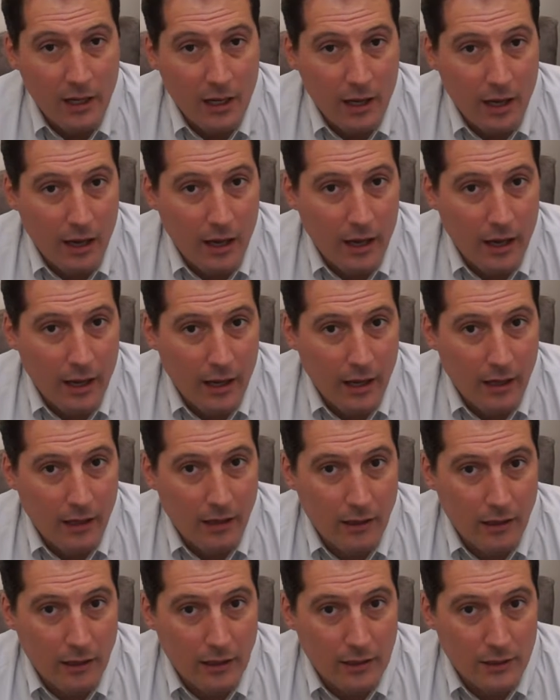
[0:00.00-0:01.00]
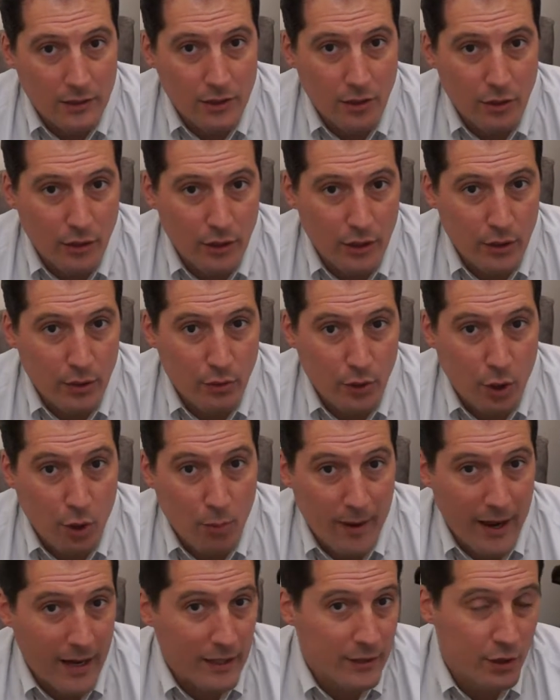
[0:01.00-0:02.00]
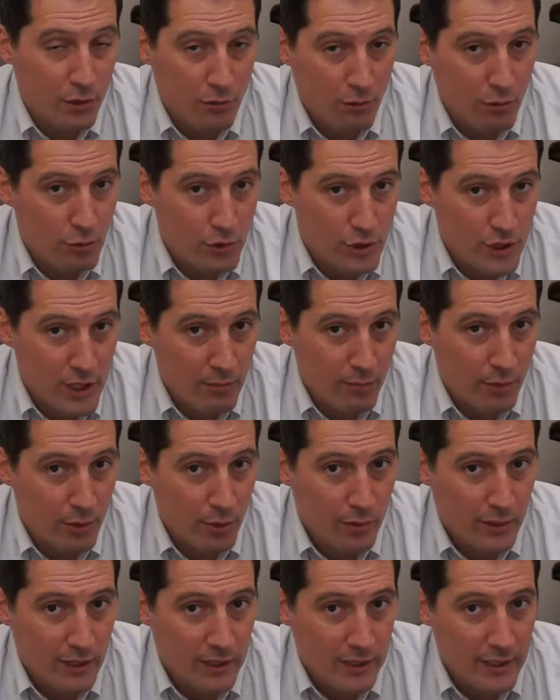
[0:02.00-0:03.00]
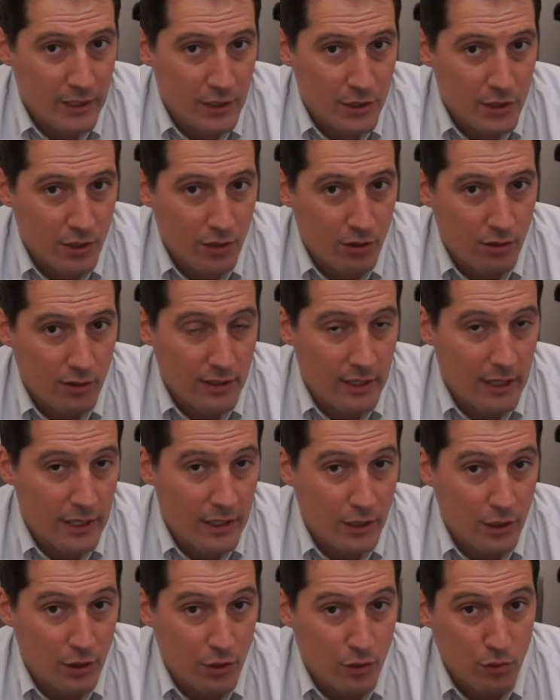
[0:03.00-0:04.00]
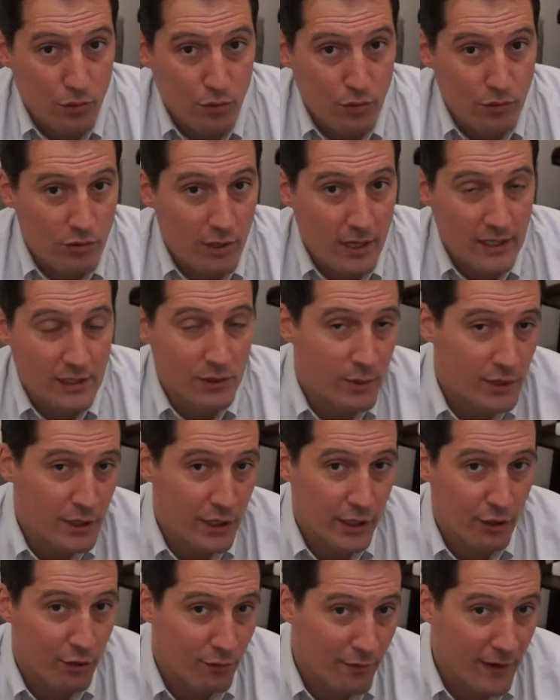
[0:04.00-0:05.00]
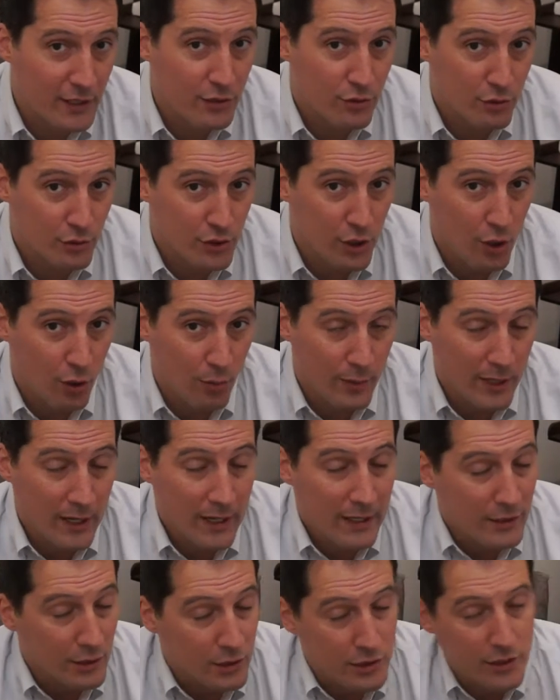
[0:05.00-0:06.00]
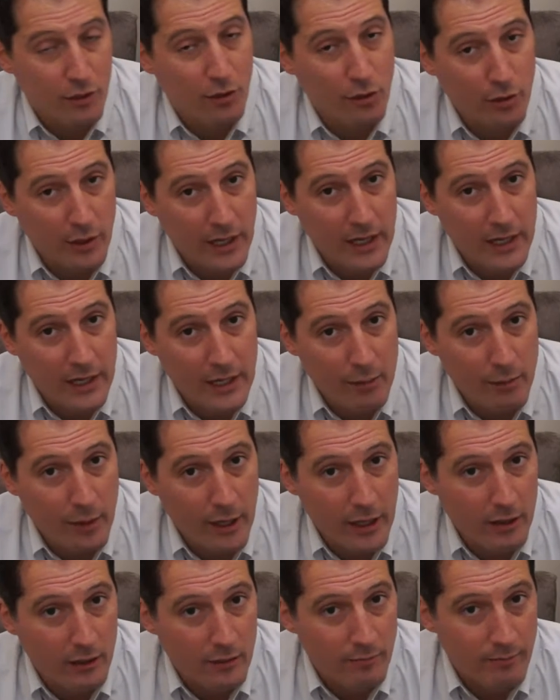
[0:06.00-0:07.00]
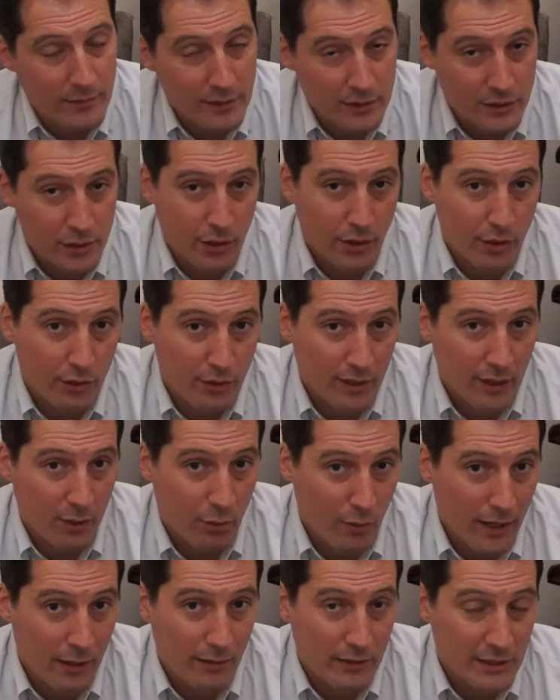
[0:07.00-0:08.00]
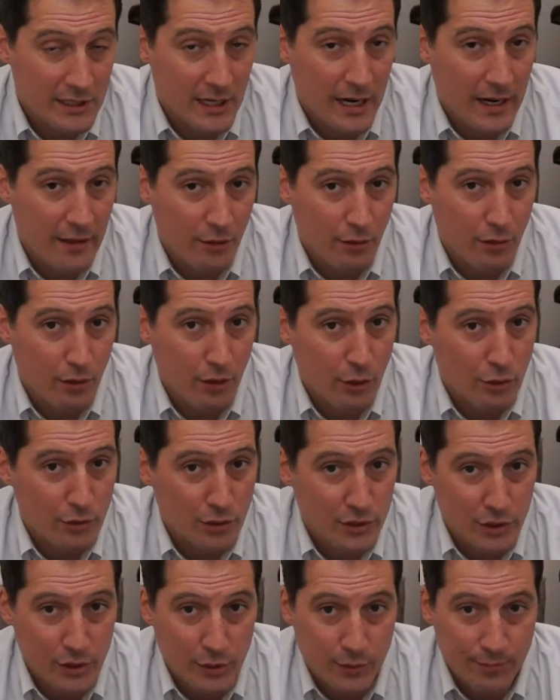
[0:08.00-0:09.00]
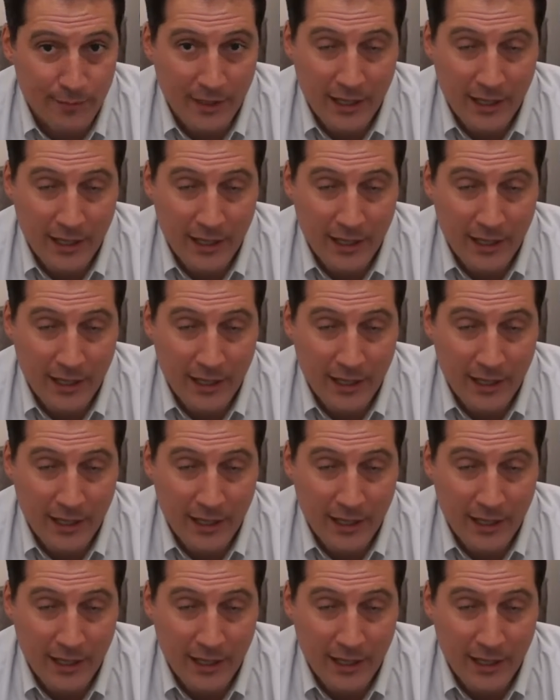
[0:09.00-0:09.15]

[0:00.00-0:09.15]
and so you go back to your old shampoo and conditioner, and then you try switching your facial soap. You still don't get any better, and so you think, well, it's neither of those two.